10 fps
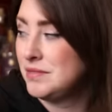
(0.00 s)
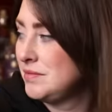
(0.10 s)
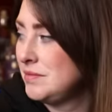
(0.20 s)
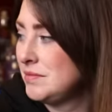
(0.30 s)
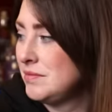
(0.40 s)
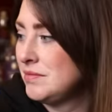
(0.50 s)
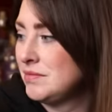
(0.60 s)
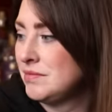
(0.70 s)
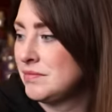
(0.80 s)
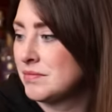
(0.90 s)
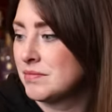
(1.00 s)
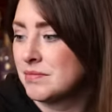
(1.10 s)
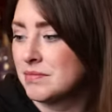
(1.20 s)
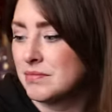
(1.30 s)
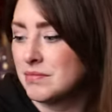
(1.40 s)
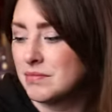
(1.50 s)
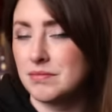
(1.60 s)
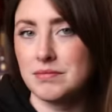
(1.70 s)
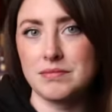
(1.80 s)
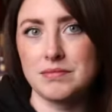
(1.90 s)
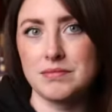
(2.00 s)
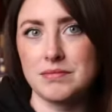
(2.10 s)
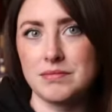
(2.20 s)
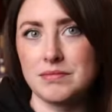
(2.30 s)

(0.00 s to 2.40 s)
(not speaking)